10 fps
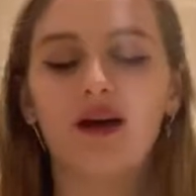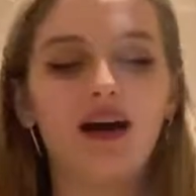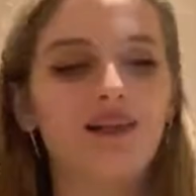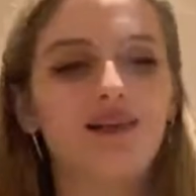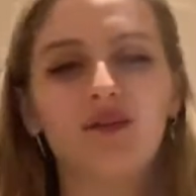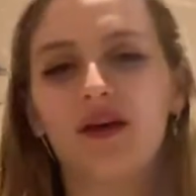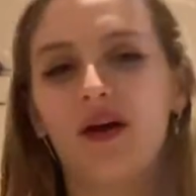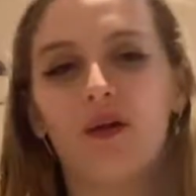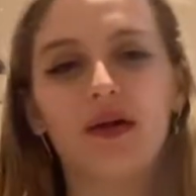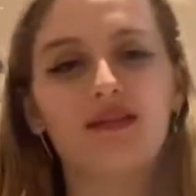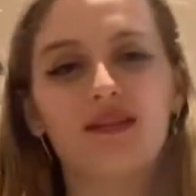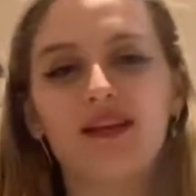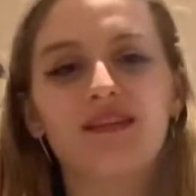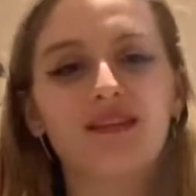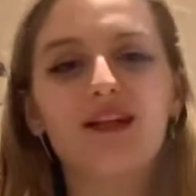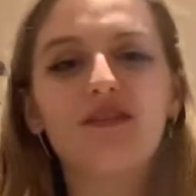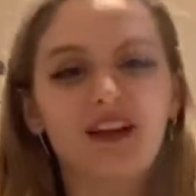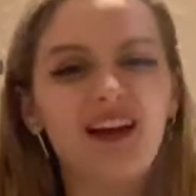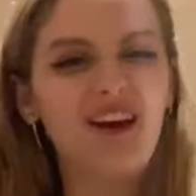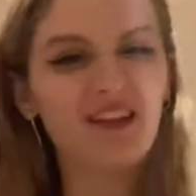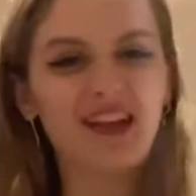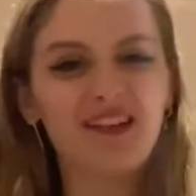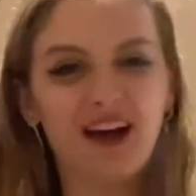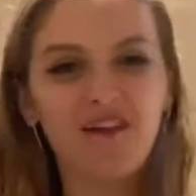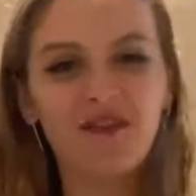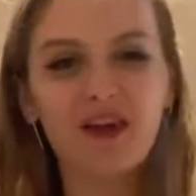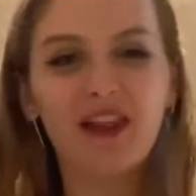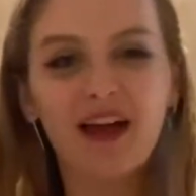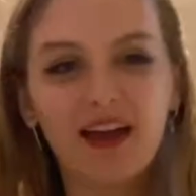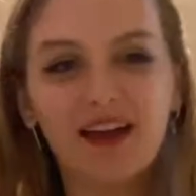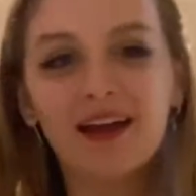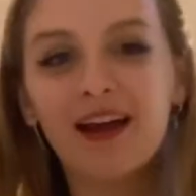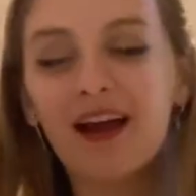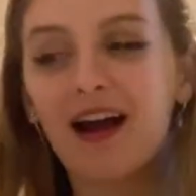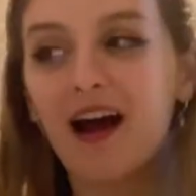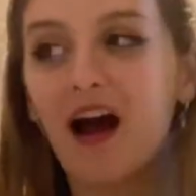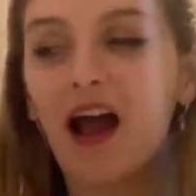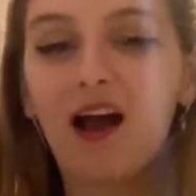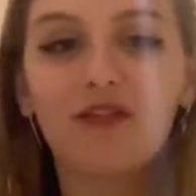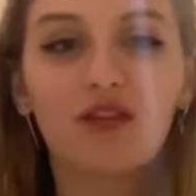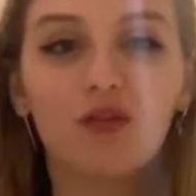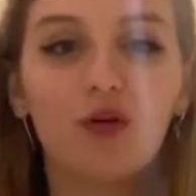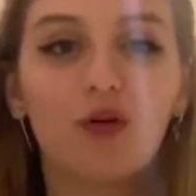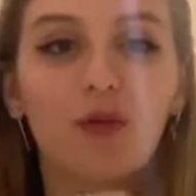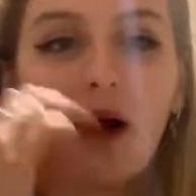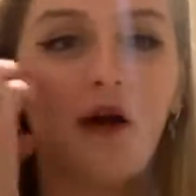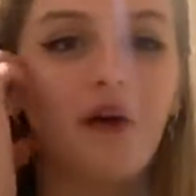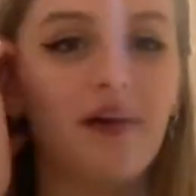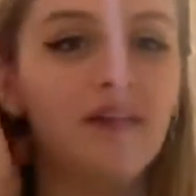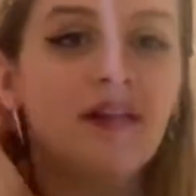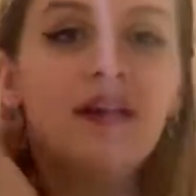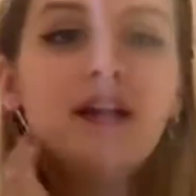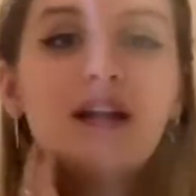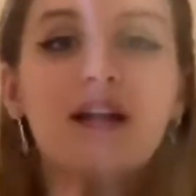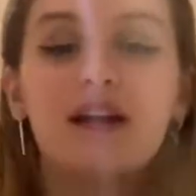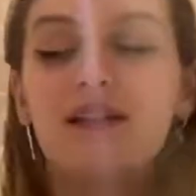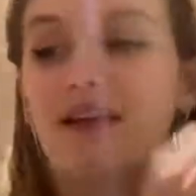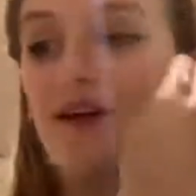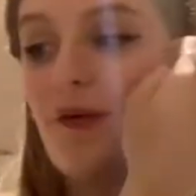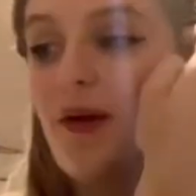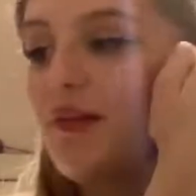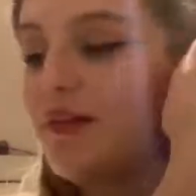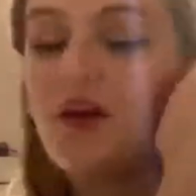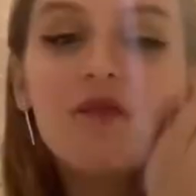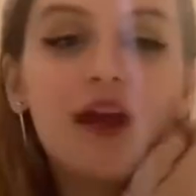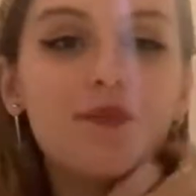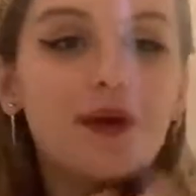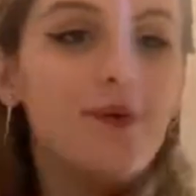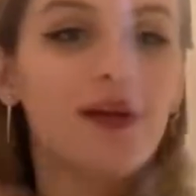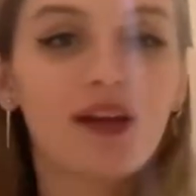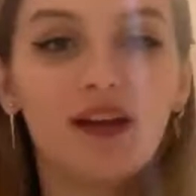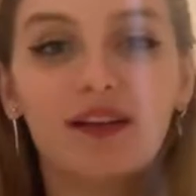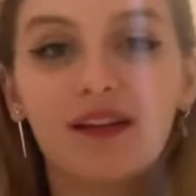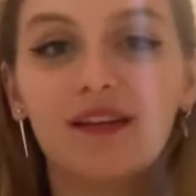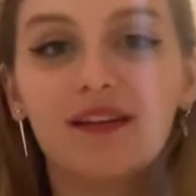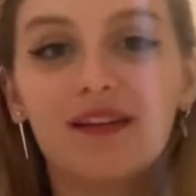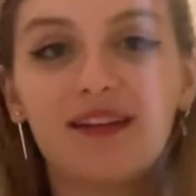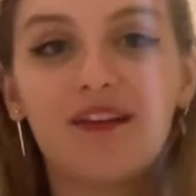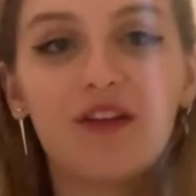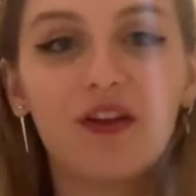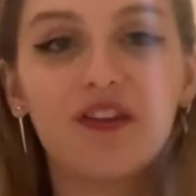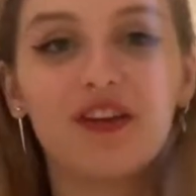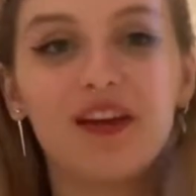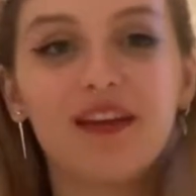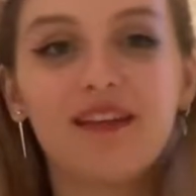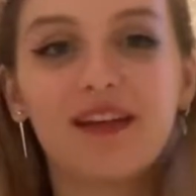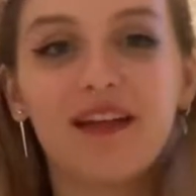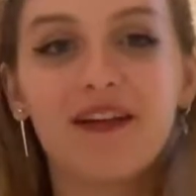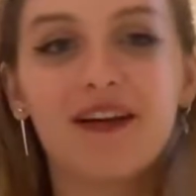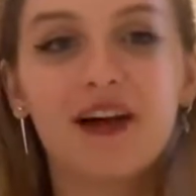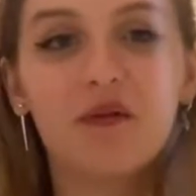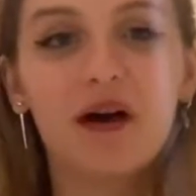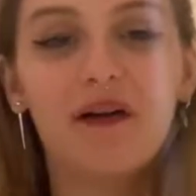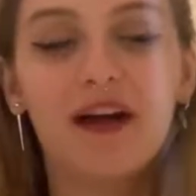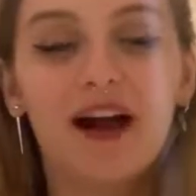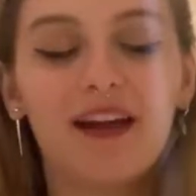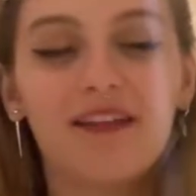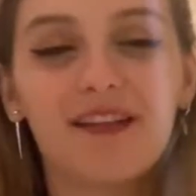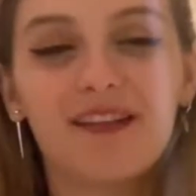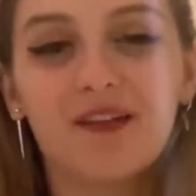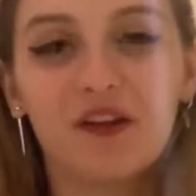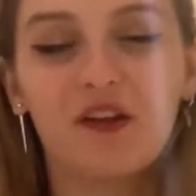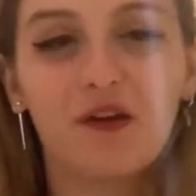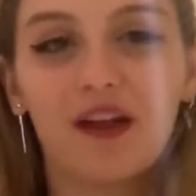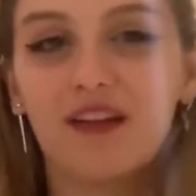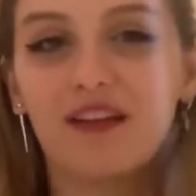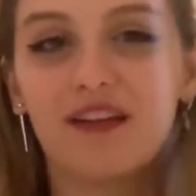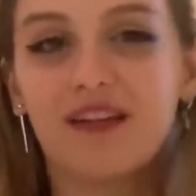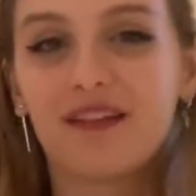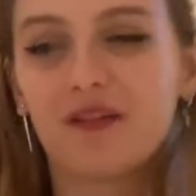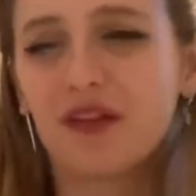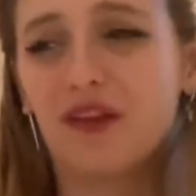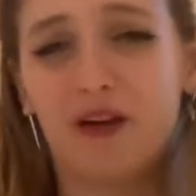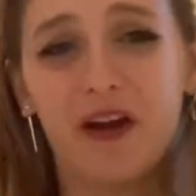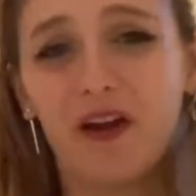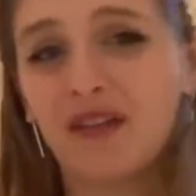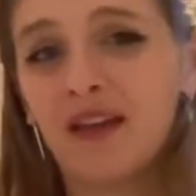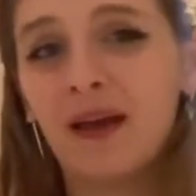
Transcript: I don't know, it's still a really hard thing that I feel like I have to talk about and deal with. So maybe we can go on a journey together about it. I know that sounds really cringe and it sounds really gross,